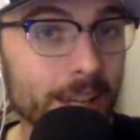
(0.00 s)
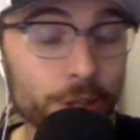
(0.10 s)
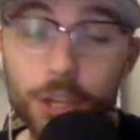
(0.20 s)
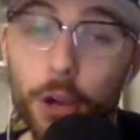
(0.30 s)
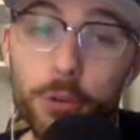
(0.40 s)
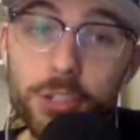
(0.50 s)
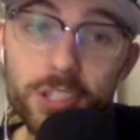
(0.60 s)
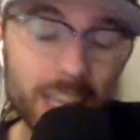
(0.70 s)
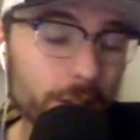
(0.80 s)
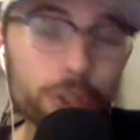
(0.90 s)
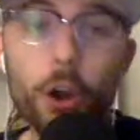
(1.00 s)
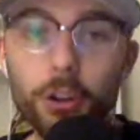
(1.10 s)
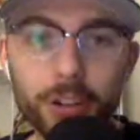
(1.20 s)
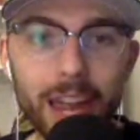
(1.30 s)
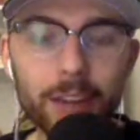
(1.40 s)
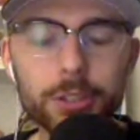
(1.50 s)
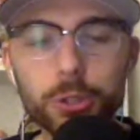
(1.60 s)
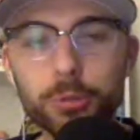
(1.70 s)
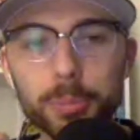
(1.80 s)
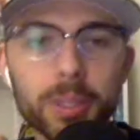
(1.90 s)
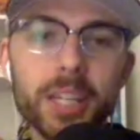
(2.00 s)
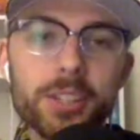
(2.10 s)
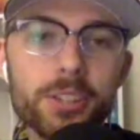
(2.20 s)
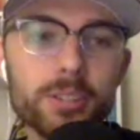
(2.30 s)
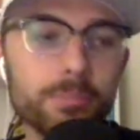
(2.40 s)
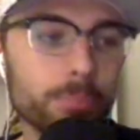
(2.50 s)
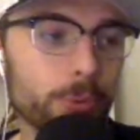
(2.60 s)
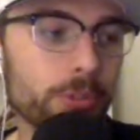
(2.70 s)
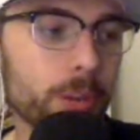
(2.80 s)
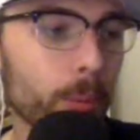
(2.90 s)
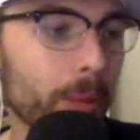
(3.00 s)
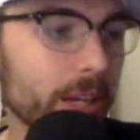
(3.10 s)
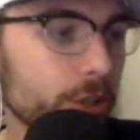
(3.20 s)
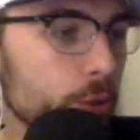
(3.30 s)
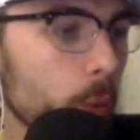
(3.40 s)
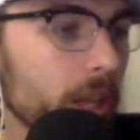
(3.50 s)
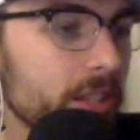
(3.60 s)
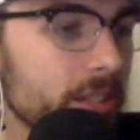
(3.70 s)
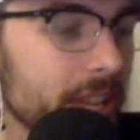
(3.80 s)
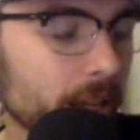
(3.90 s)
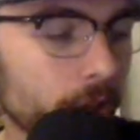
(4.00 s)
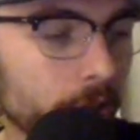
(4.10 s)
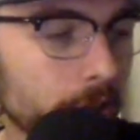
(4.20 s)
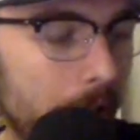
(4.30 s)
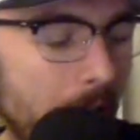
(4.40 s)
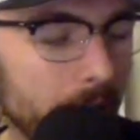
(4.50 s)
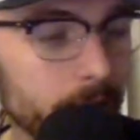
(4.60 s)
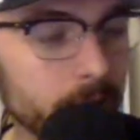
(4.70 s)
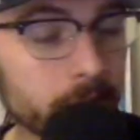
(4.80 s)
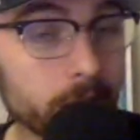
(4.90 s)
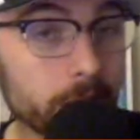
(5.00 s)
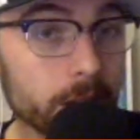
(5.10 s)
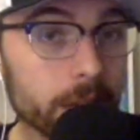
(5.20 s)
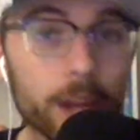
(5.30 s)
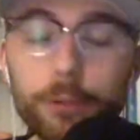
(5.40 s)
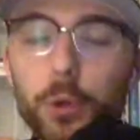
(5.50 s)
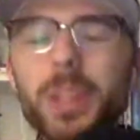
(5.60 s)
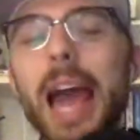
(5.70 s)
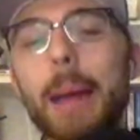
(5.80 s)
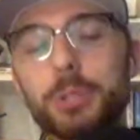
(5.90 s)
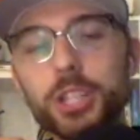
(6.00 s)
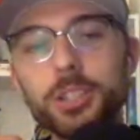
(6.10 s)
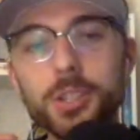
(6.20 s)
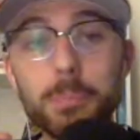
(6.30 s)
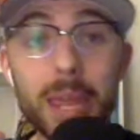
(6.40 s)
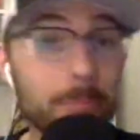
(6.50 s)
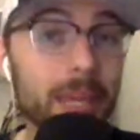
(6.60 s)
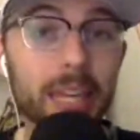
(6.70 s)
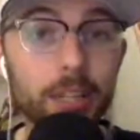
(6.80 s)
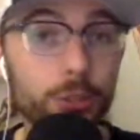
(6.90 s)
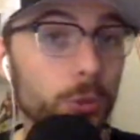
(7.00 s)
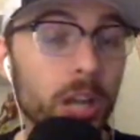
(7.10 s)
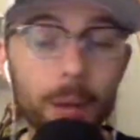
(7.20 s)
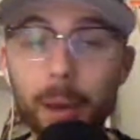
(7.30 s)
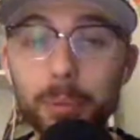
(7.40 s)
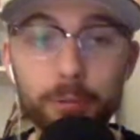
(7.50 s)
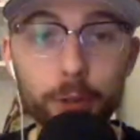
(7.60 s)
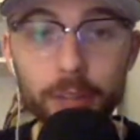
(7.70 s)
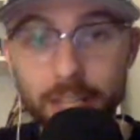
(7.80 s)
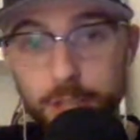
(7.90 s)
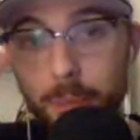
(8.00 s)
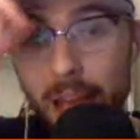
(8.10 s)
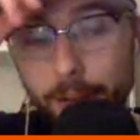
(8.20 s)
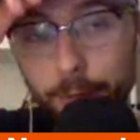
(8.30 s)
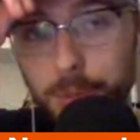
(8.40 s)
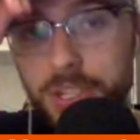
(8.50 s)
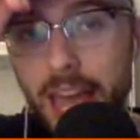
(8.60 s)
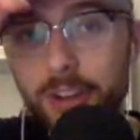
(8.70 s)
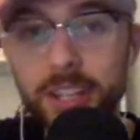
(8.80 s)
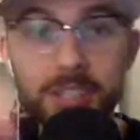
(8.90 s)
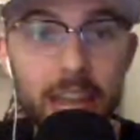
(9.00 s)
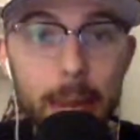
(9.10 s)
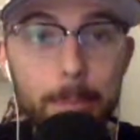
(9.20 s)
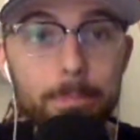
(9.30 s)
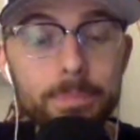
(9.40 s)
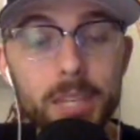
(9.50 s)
So the O's need a starter now to replace Bruce Zimmermann, and just wanted to take a look at kind of who the options may be to come up and fill that spot for Saturday's game